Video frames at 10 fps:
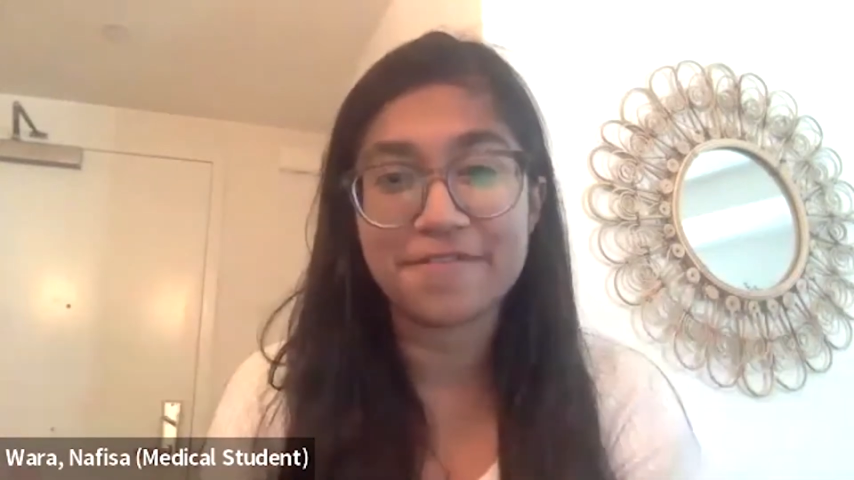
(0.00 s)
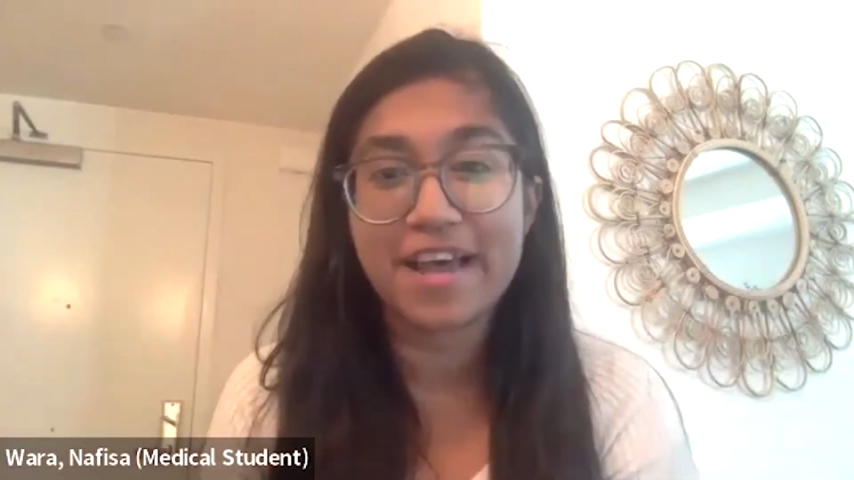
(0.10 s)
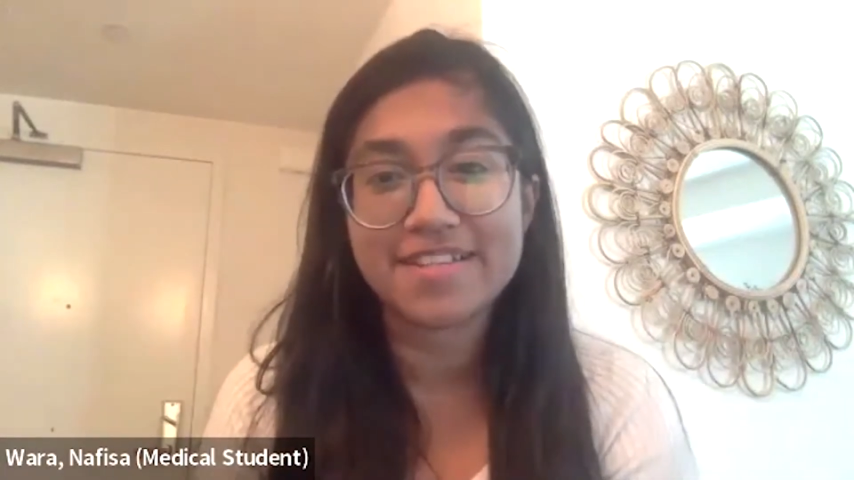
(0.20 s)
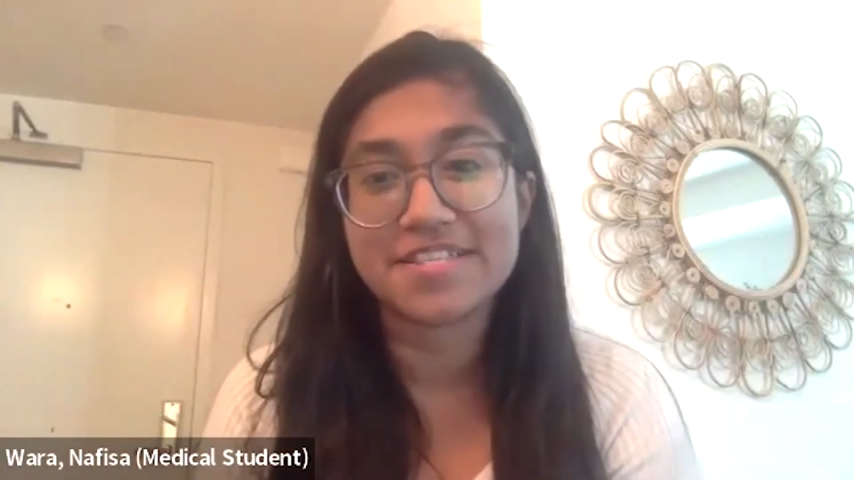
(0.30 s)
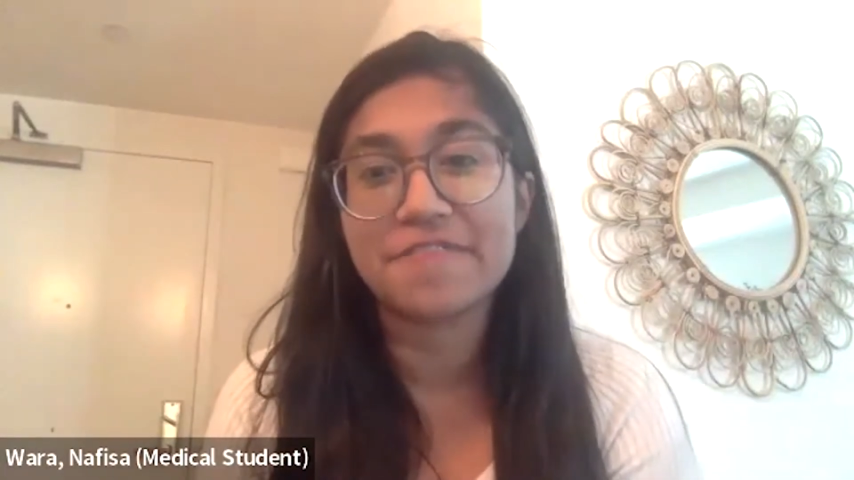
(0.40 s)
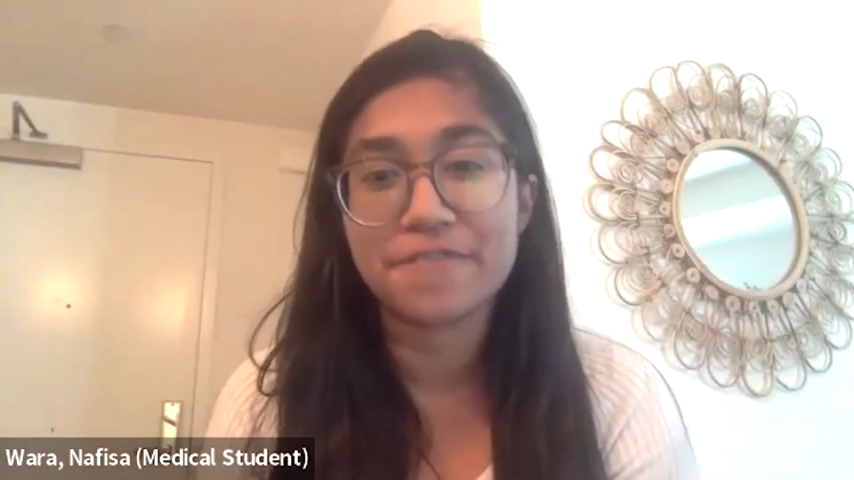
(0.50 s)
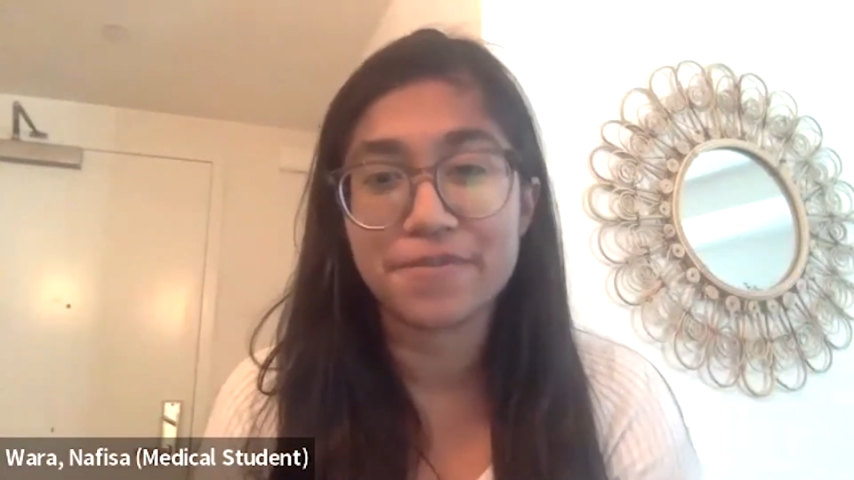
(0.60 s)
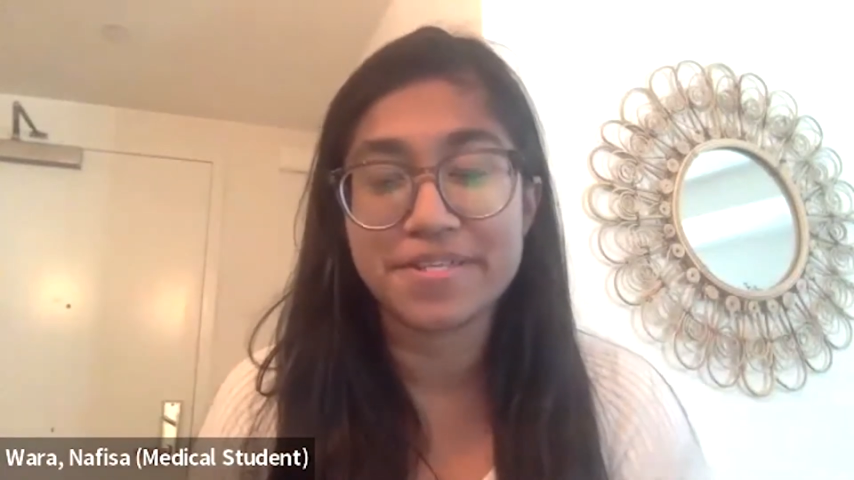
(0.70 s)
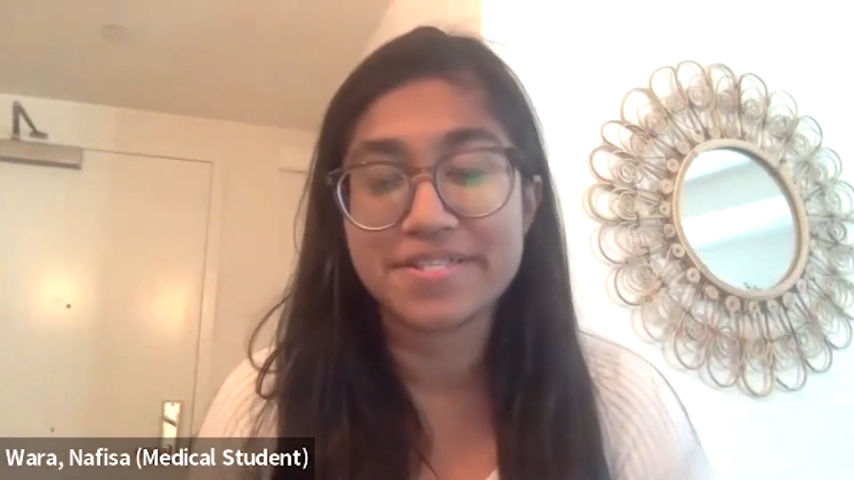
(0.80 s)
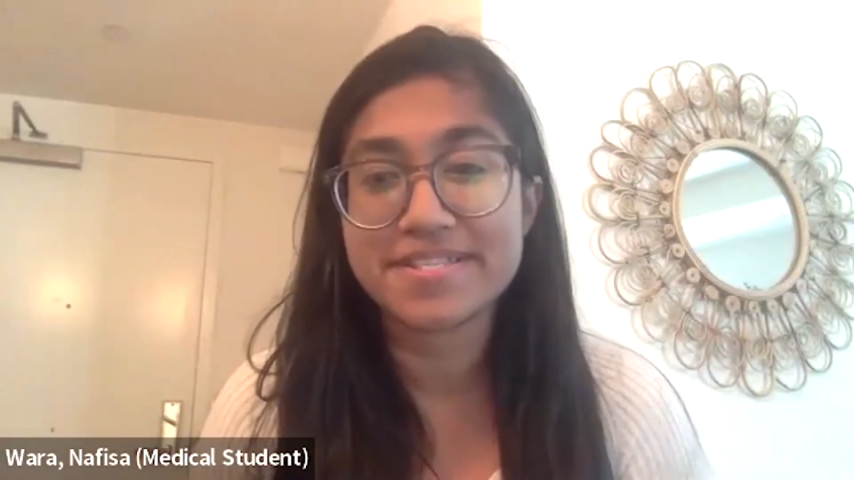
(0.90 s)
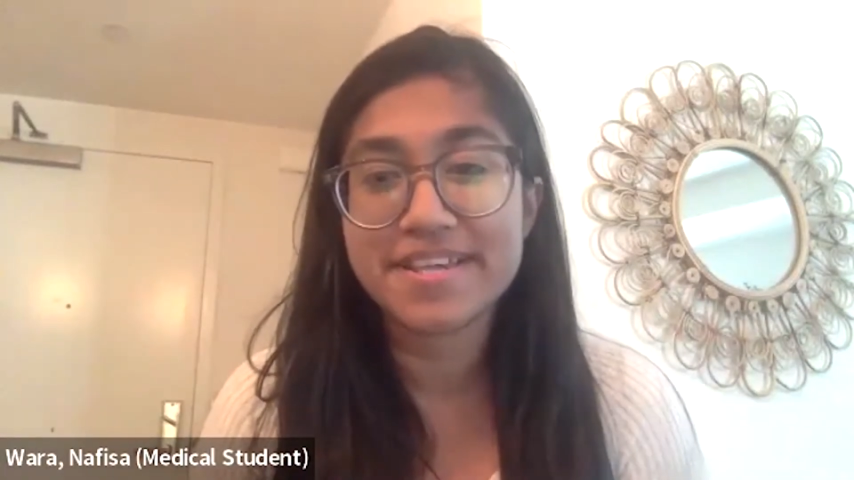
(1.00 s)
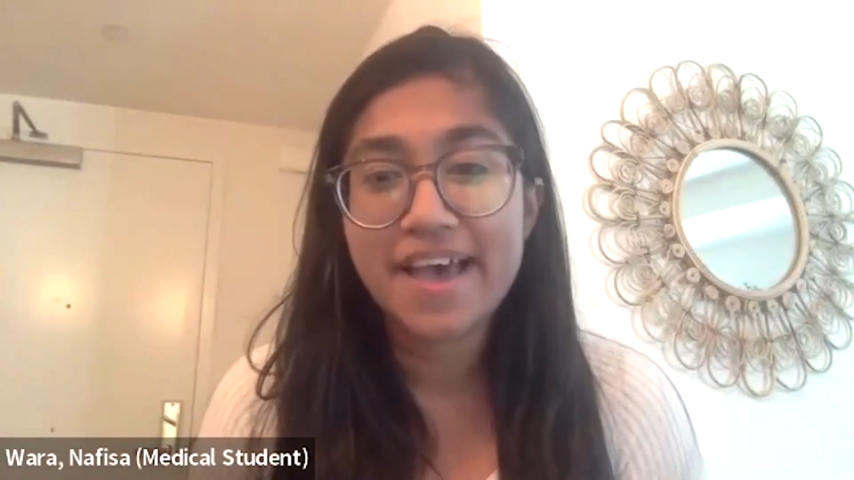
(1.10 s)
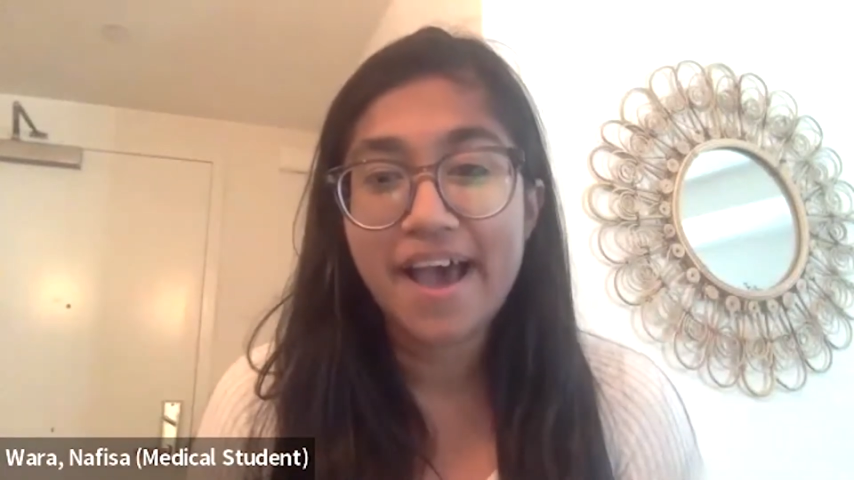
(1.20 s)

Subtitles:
has influenced,